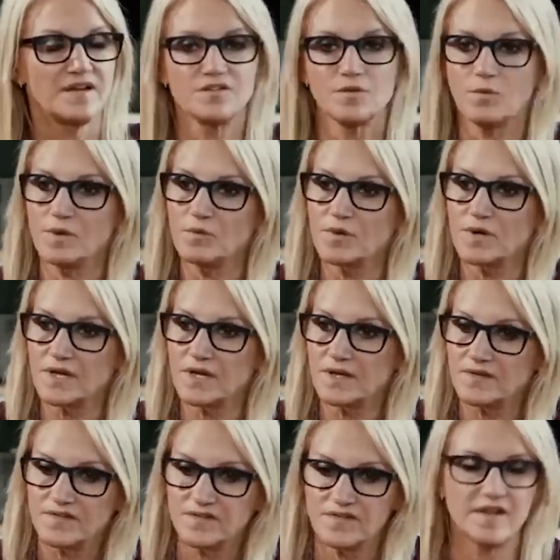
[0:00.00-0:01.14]
And so we want
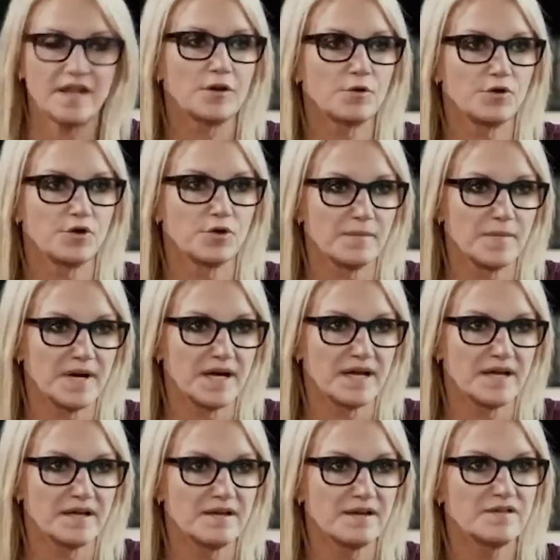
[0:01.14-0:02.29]
to settle your
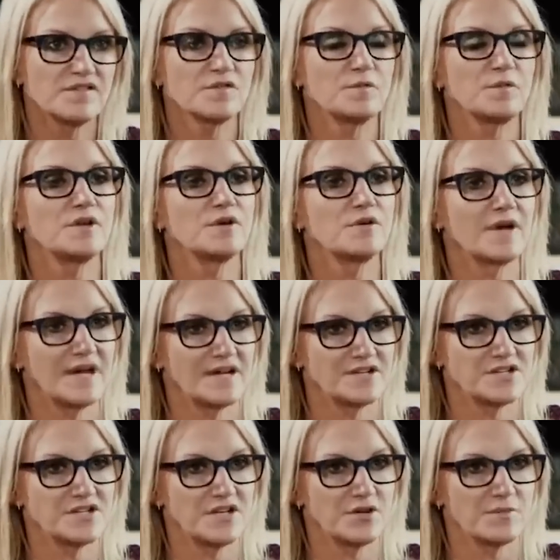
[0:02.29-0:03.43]
mind so we don't
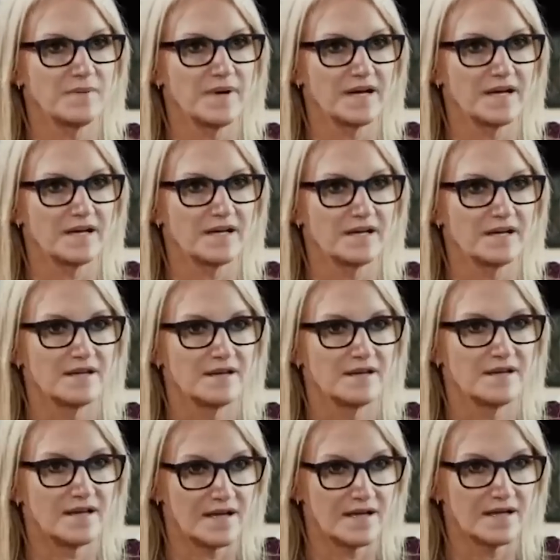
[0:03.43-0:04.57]
agitate your body.
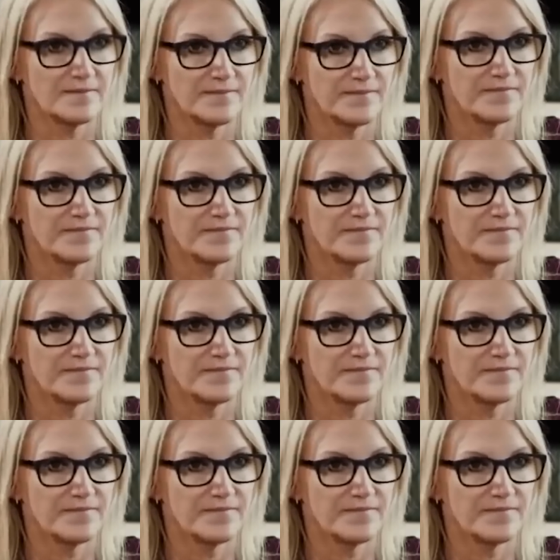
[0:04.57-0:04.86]
You got it?